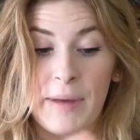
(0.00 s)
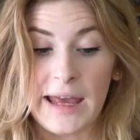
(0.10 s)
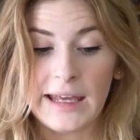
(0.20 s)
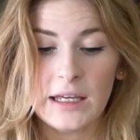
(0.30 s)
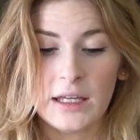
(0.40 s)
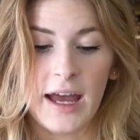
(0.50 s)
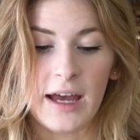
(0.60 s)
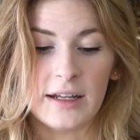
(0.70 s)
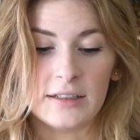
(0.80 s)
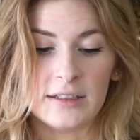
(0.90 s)
big,
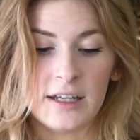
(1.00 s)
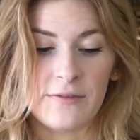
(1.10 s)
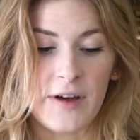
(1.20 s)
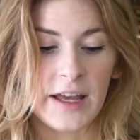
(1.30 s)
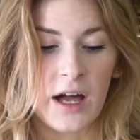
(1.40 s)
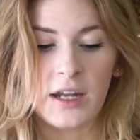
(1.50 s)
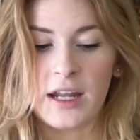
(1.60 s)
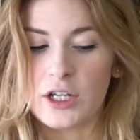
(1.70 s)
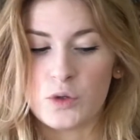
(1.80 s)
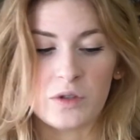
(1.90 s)
and if I cut
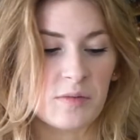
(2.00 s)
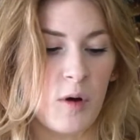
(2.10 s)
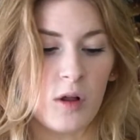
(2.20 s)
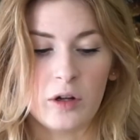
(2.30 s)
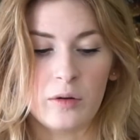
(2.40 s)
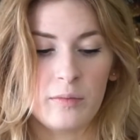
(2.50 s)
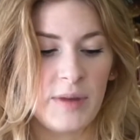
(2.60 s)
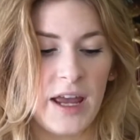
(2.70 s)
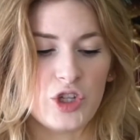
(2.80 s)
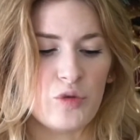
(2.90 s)
it into a smaller
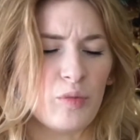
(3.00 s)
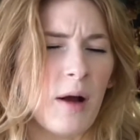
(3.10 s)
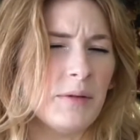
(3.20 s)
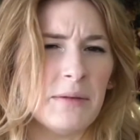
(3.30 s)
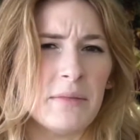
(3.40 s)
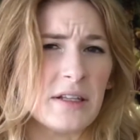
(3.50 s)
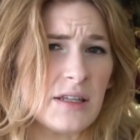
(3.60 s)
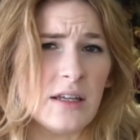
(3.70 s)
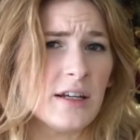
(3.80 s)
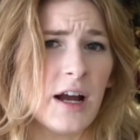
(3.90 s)
page, you probably miss
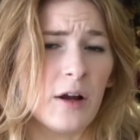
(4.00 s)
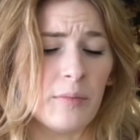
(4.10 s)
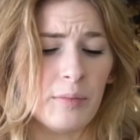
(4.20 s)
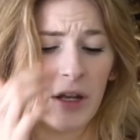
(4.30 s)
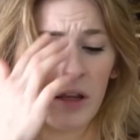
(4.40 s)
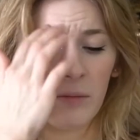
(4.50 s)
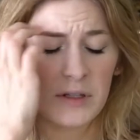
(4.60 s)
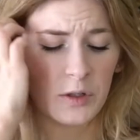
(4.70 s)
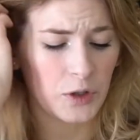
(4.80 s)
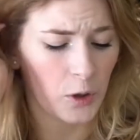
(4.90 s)
the entire bit of the
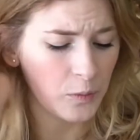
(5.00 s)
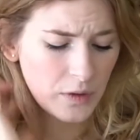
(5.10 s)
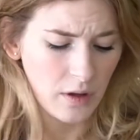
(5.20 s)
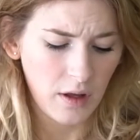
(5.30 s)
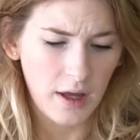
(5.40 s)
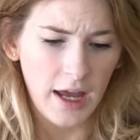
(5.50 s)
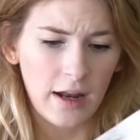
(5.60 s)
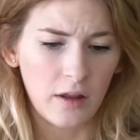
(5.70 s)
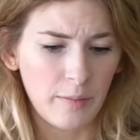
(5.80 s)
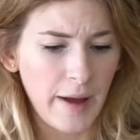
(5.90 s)
mistletoe.
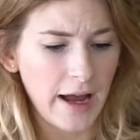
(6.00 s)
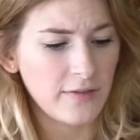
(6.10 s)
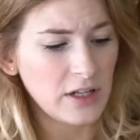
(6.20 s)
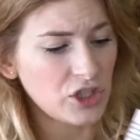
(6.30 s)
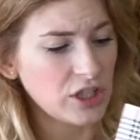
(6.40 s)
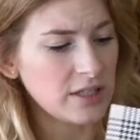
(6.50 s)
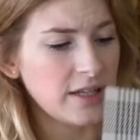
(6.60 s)
And on the back of it, it's just